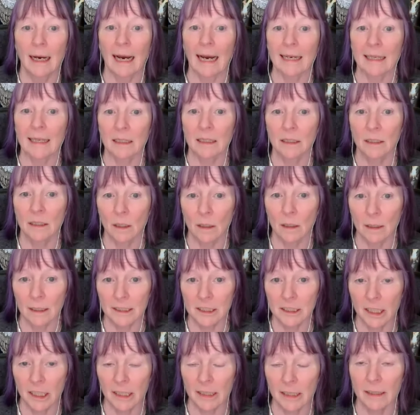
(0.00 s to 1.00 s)

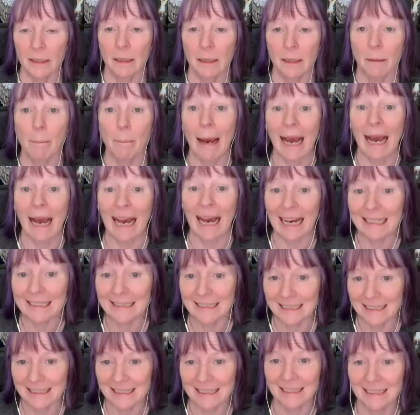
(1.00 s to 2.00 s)
acknowledging the
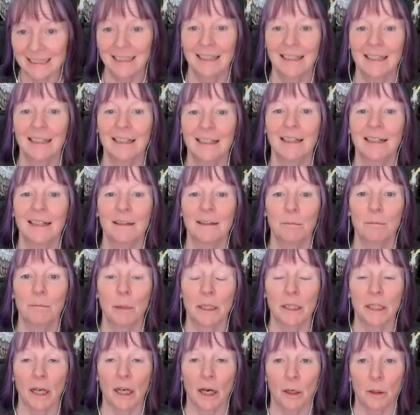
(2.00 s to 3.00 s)
past,
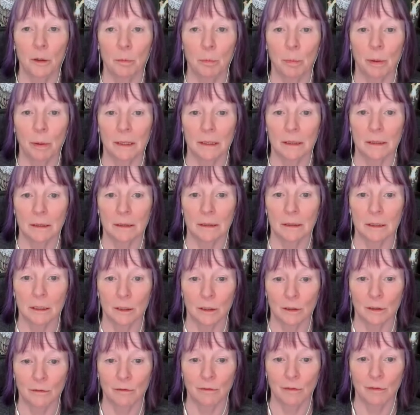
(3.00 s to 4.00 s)
but open
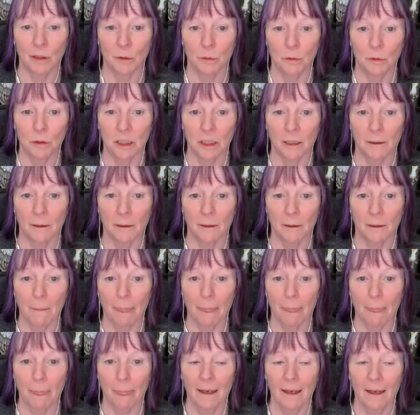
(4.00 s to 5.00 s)
to the future.
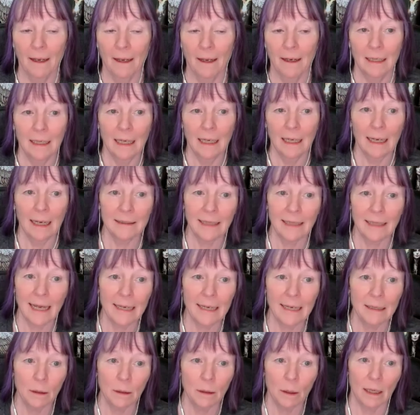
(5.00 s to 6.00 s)
And
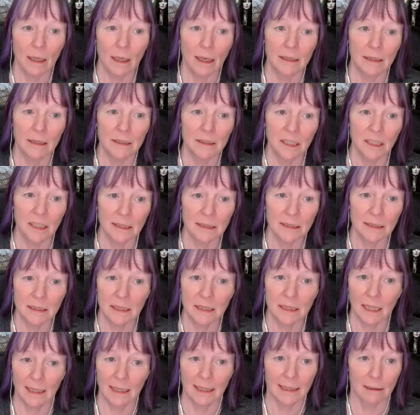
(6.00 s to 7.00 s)
then
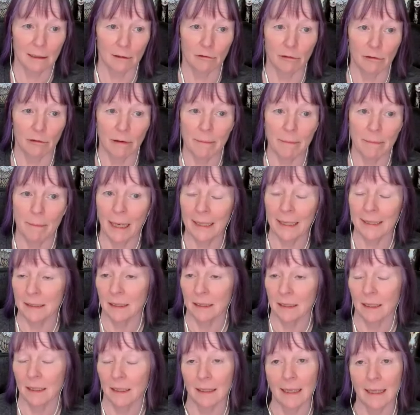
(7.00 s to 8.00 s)
just a little
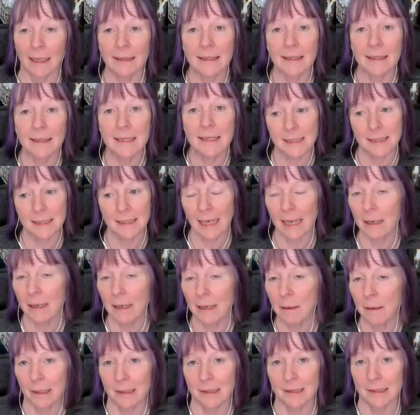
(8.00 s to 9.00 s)
reminder that the
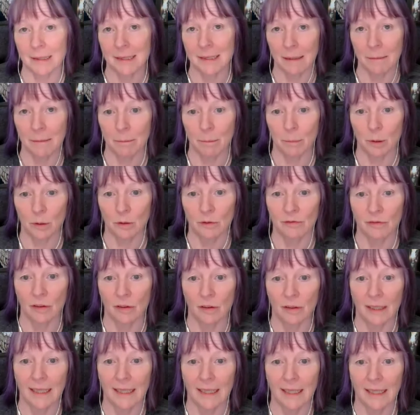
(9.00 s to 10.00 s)
Sabian symbol
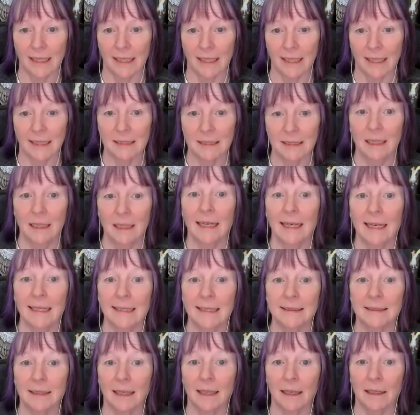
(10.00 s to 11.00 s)
for this
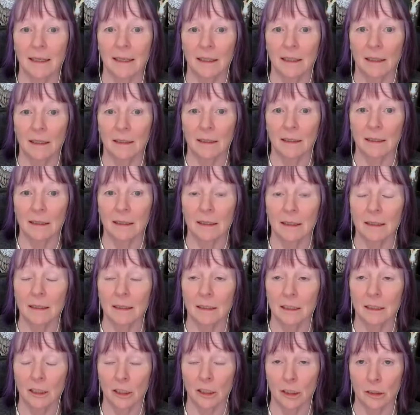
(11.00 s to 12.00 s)
is a young
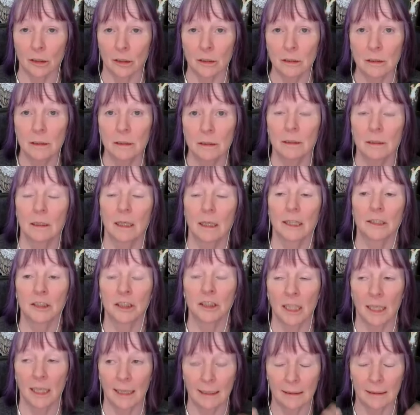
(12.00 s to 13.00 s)
girl, a
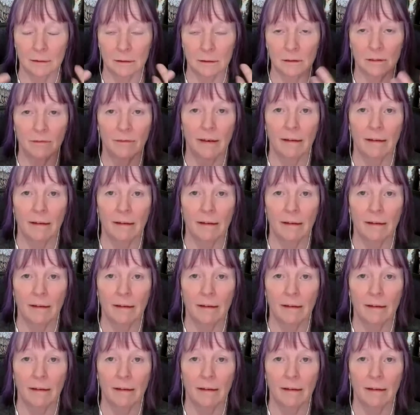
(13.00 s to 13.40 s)
child,